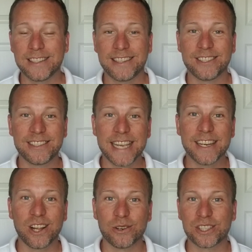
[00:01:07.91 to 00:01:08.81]
their skin
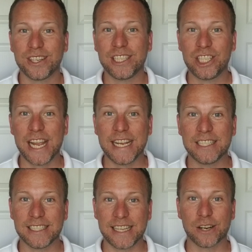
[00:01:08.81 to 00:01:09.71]
color is going to change
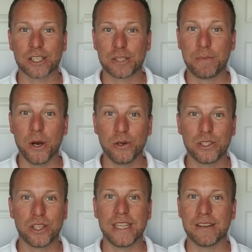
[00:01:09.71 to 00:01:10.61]
as they are exposed
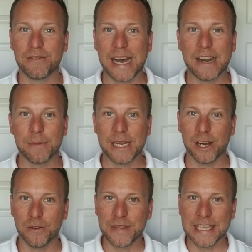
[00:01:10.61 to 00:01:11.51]
to the environment
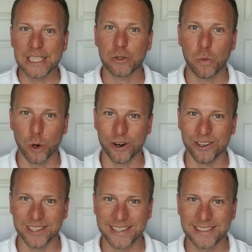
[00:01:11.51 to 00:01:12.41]
of this
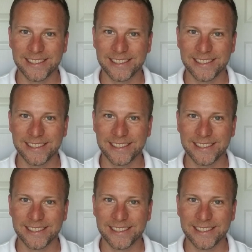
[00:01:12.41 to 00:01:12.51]
world.